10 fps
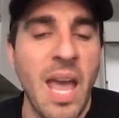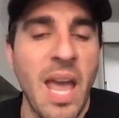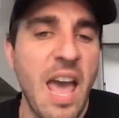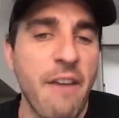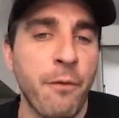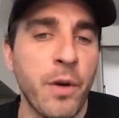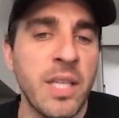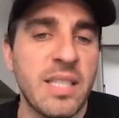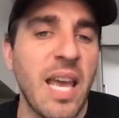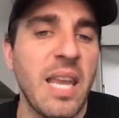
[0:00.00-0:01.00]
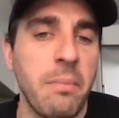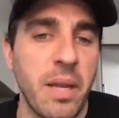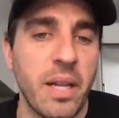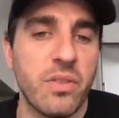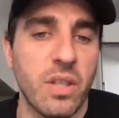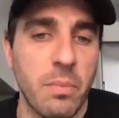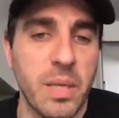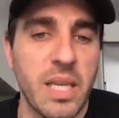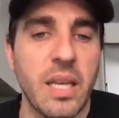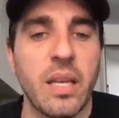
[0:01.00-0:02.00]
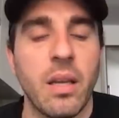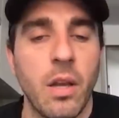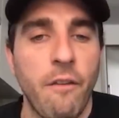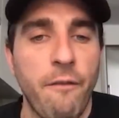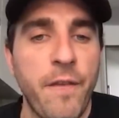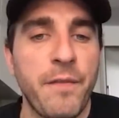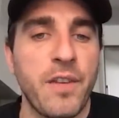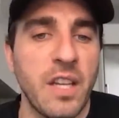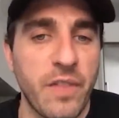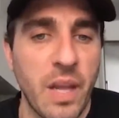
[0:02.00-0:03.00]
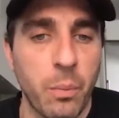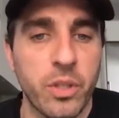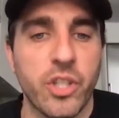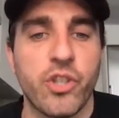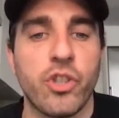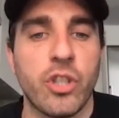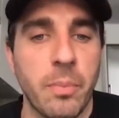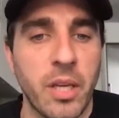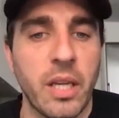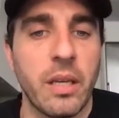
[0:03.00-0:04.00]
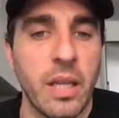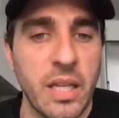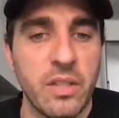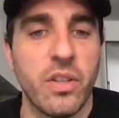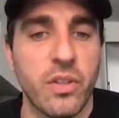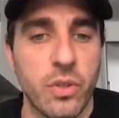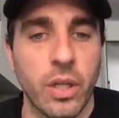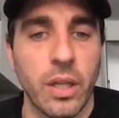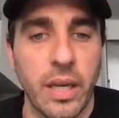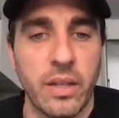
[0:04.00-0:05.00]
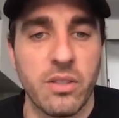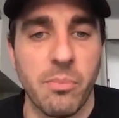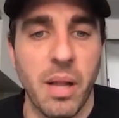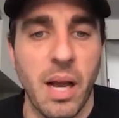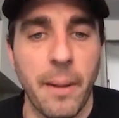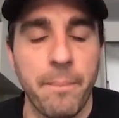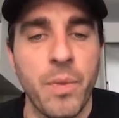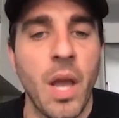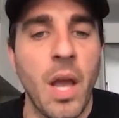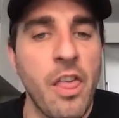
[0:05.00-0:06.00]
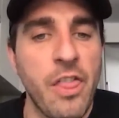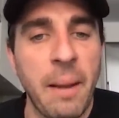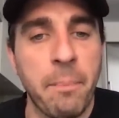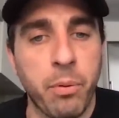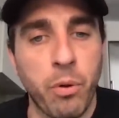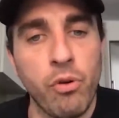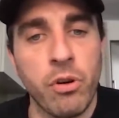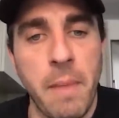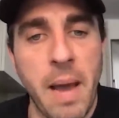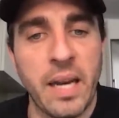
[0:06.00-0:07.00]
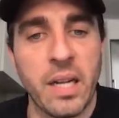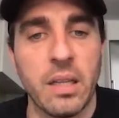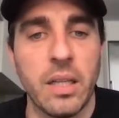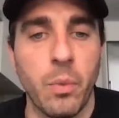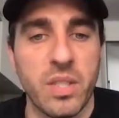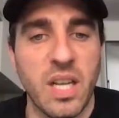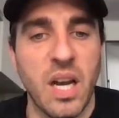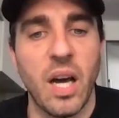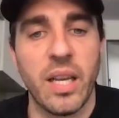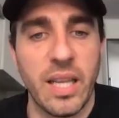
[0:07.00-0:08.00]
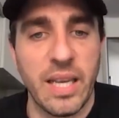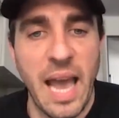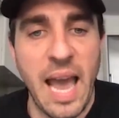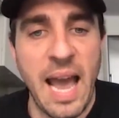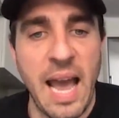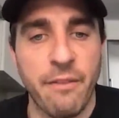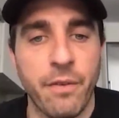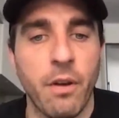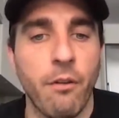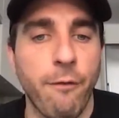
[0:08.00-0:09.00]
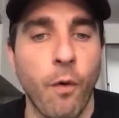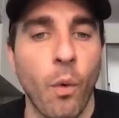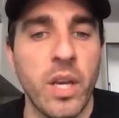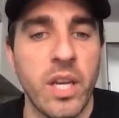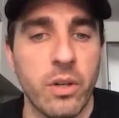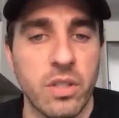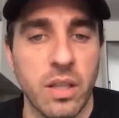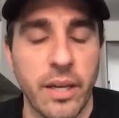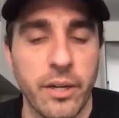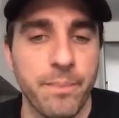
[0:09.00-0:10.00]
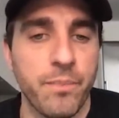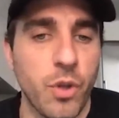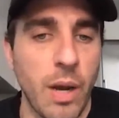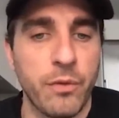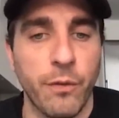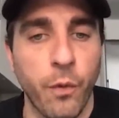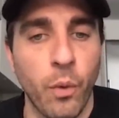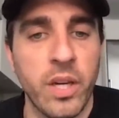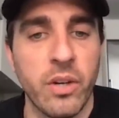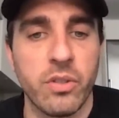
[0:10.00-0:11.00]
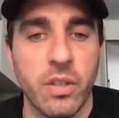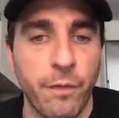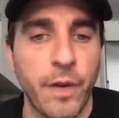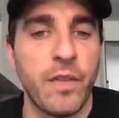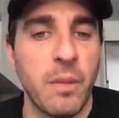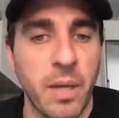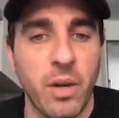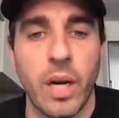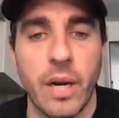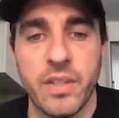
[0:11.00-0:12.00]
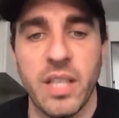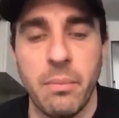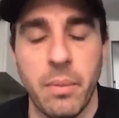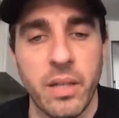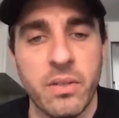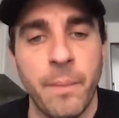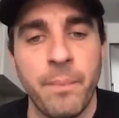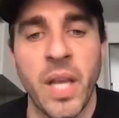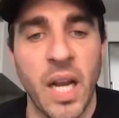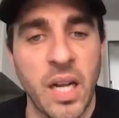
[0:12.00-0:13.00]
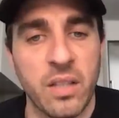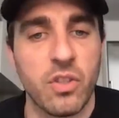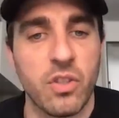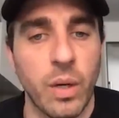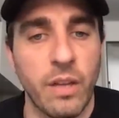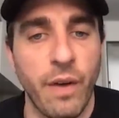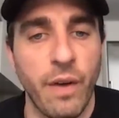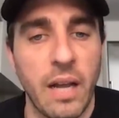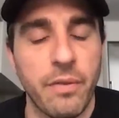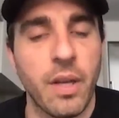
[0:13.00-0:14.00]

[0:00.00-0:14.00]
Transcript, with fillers: Every 10 minutes in the beginning, 50 of them were distributed into the circulating supply. That programmatically was cut in half 4 years later. So after 4 years of 50 Bitcoin every 10 minutes, it got cut to 25.